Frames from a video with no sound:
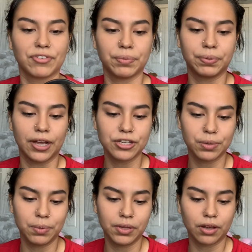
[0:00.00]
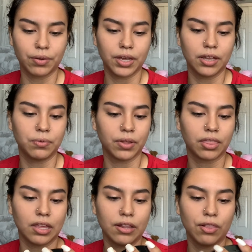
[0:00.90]
blush, I'm going to be going in with
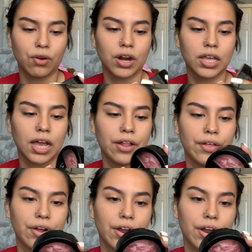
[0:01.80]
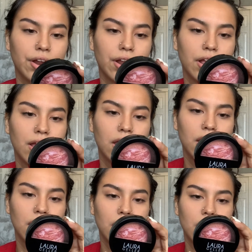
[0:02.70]
the Laura Geller
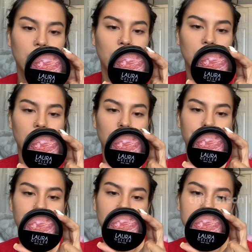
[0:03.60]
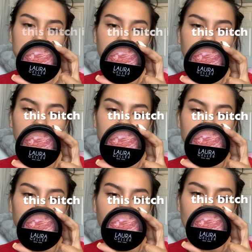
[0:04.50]
Baked Blush
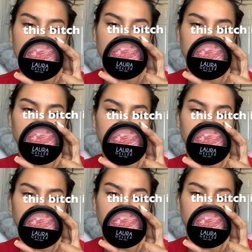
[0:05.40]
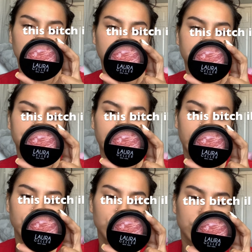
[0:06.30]
and Brighten
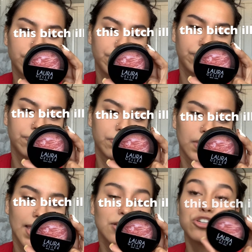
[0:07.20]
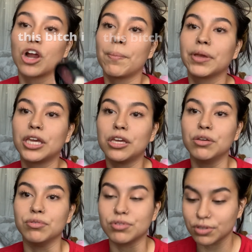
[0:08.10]
blush in Tropic
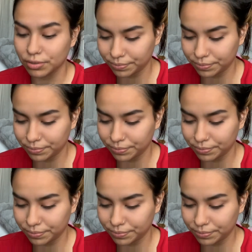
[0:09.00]
Hues.